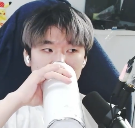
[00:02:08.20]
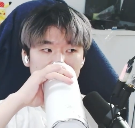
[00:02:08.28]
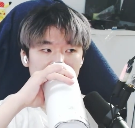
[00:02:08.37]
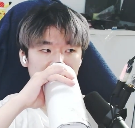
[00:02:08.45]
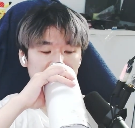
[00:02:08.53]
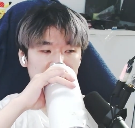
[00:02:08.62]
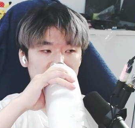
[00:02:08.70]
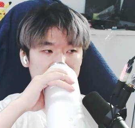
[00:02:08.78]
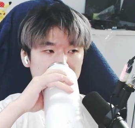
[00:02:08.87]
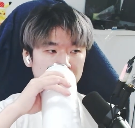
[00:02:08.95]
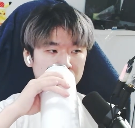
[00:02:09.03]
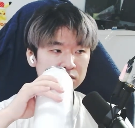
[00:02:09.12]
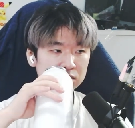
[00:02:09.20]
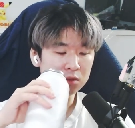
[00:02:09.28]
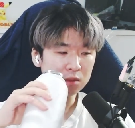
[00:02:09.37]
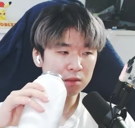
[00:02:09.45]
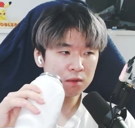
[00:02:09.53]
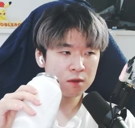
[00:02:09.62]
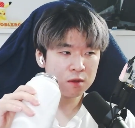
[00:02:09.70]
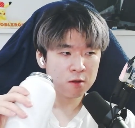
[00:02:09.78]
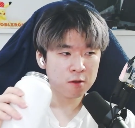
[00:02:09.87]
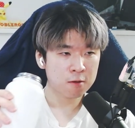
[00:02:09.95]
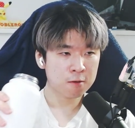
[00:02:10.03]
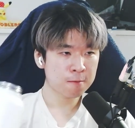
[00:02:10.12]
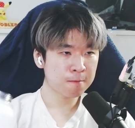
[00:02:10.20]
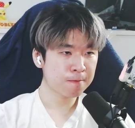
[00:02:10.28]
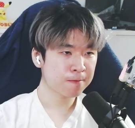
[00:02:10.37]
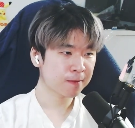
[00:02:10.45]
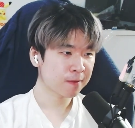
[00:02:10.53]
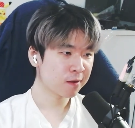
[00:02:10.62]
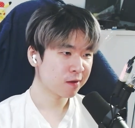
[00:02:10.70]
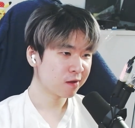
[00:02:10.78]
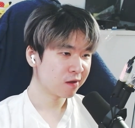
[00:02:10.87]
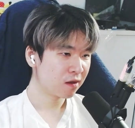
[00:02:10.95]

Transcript: Nobody speaks.